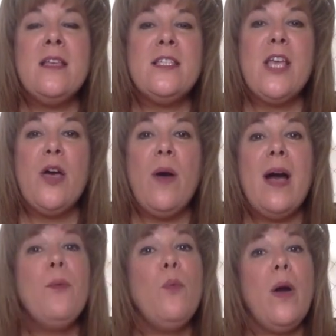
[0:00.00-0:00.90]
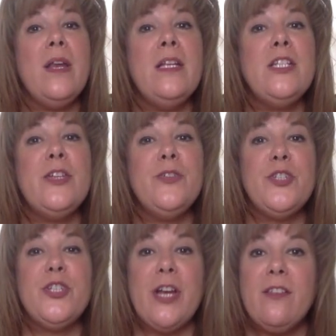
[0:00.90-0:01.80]
so I wanted to
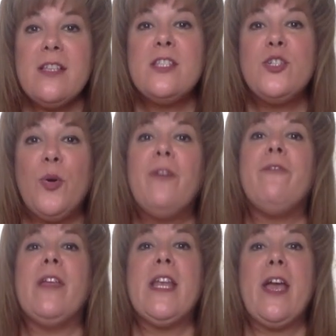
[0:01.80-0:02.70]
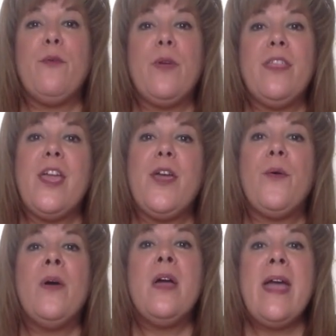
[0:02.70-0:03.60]
share this short video with you